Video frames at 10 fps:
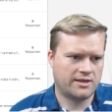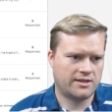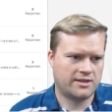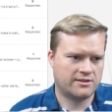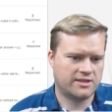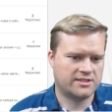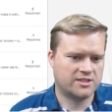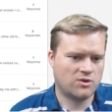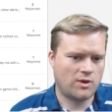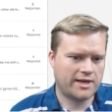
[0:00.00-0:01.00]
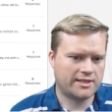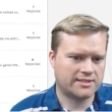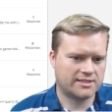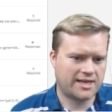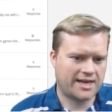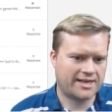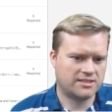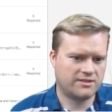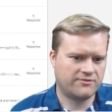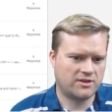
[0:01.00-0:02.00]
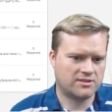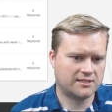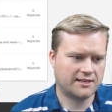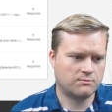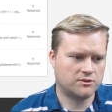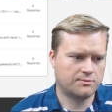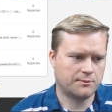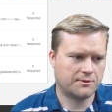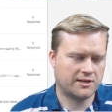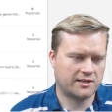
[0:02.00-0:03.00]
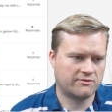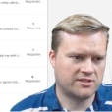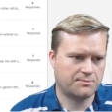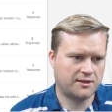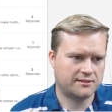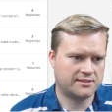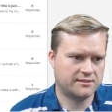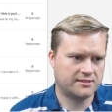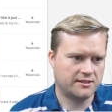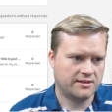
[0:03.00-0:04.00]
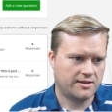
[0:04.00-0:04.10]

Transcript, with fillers: there it's quite active. It looks like most people are getting responses.